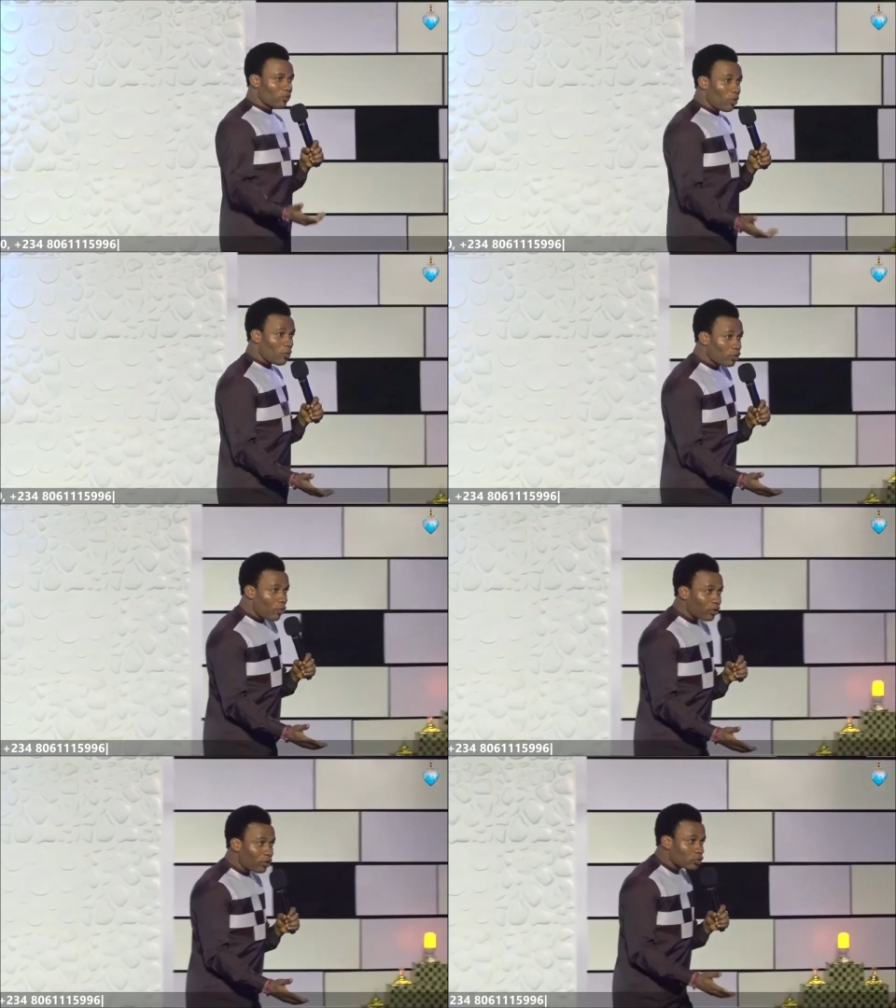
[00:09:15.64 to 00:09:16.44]
What will you
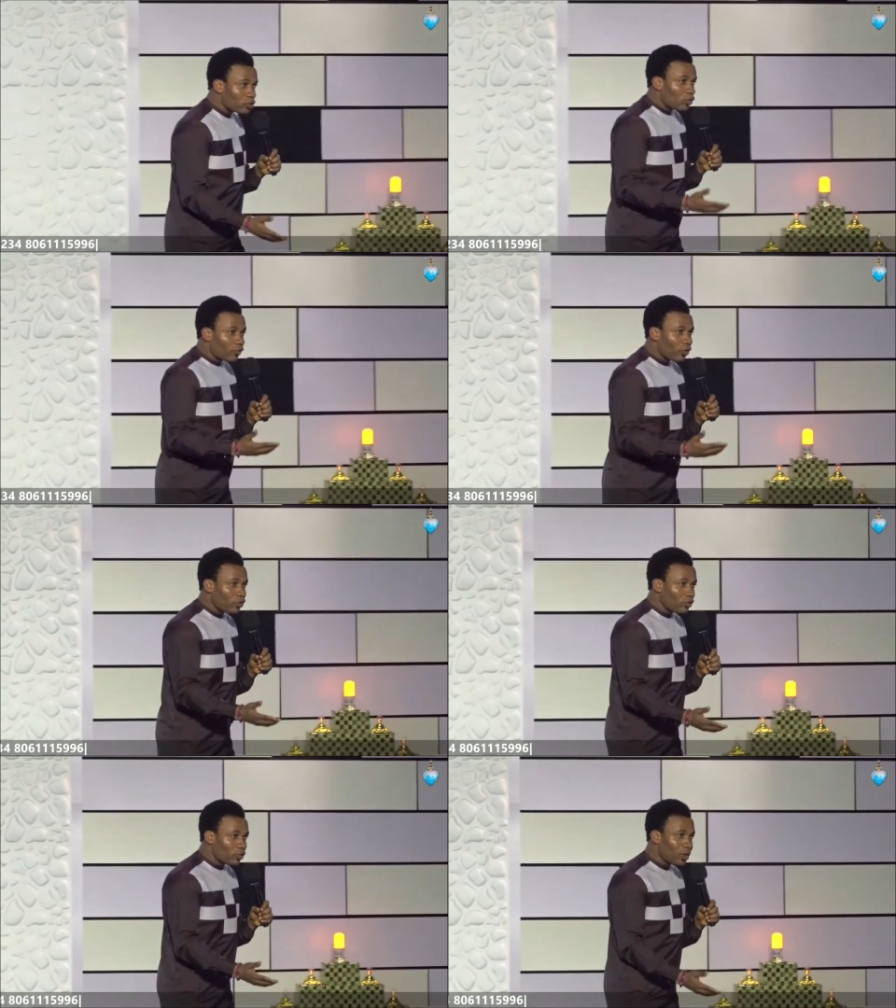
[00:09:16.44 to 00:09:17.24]
want God to do for
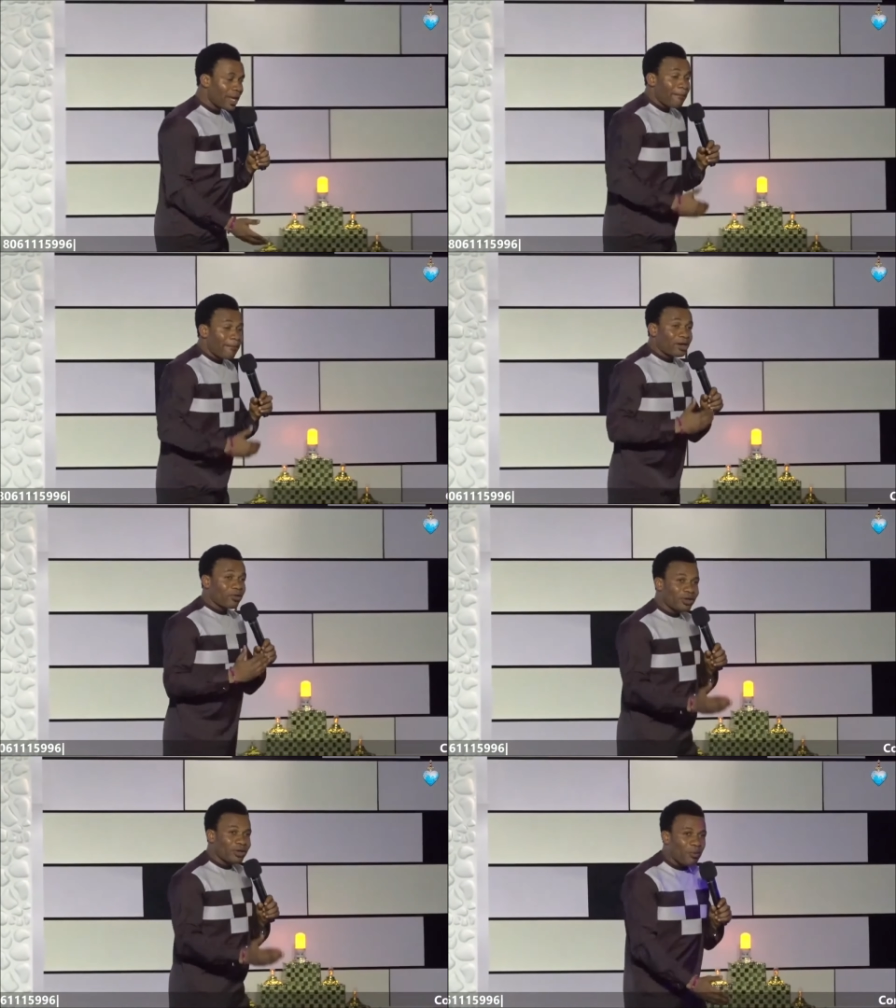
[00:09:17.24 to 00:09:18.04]
you? Man of
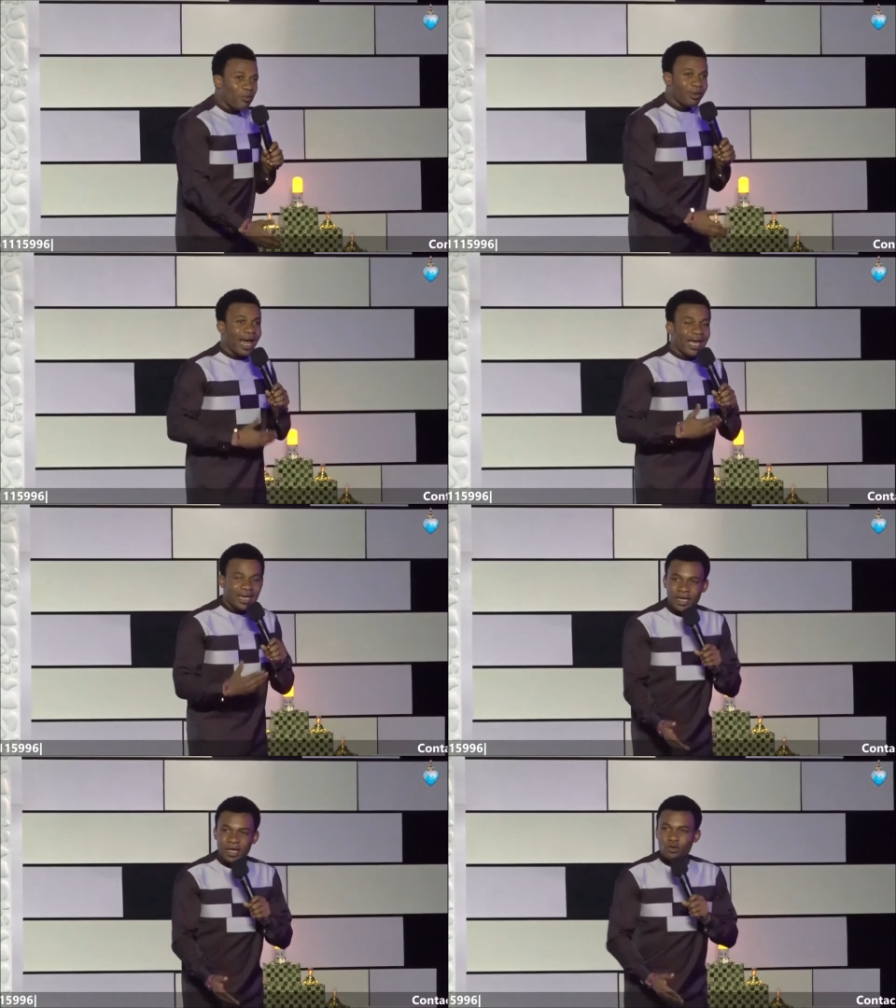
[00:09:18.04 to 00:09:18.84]
God, I would
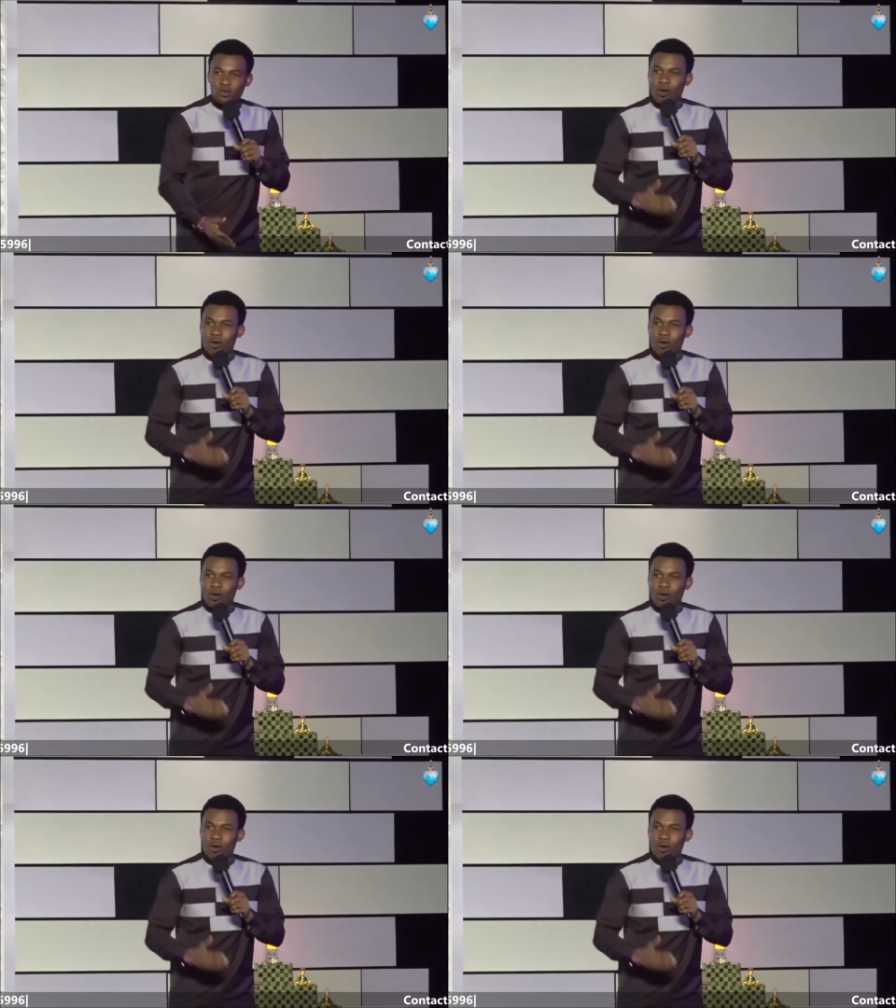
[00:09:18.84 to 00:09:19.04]
like to